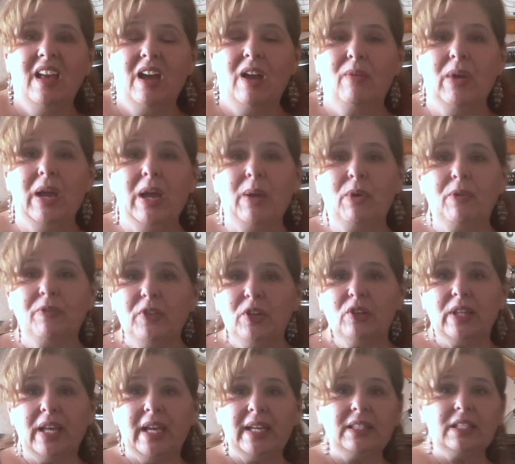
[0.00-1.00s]
All right, well, if you
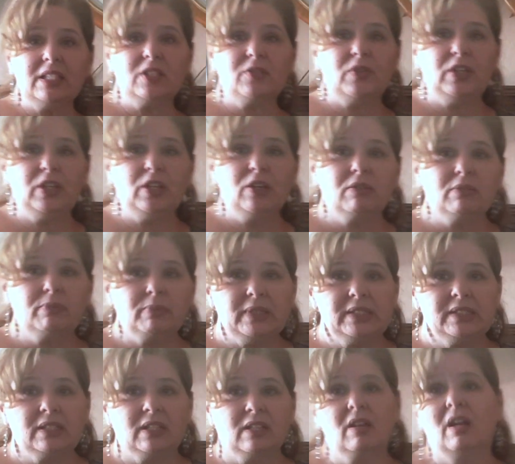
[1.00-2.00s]
like this video,
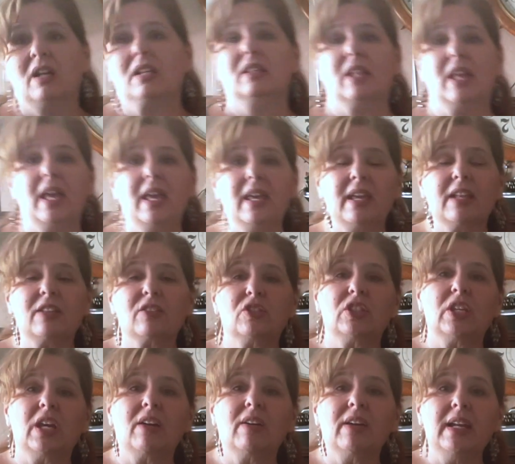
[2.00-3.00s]
please click on like and
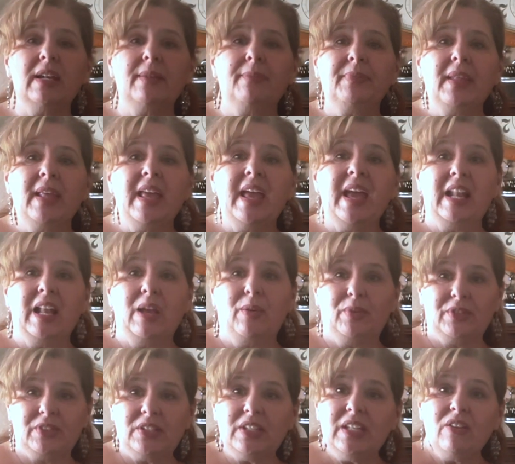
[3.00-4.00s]
share it, and I
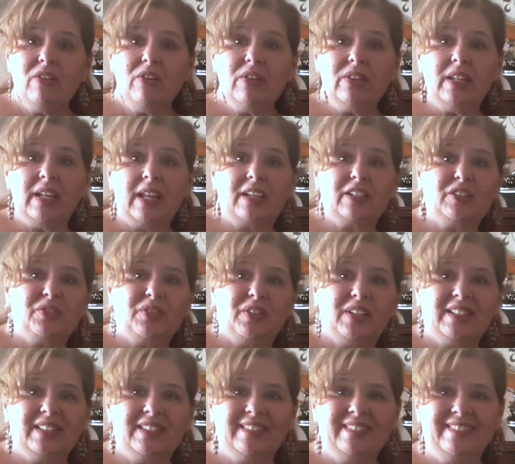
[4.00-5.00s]
will see you in the next
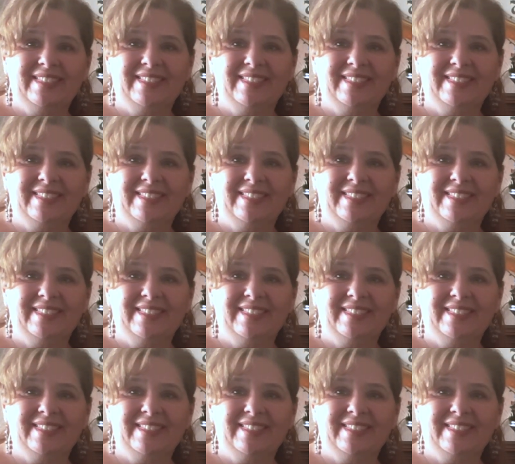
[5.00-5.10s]
one.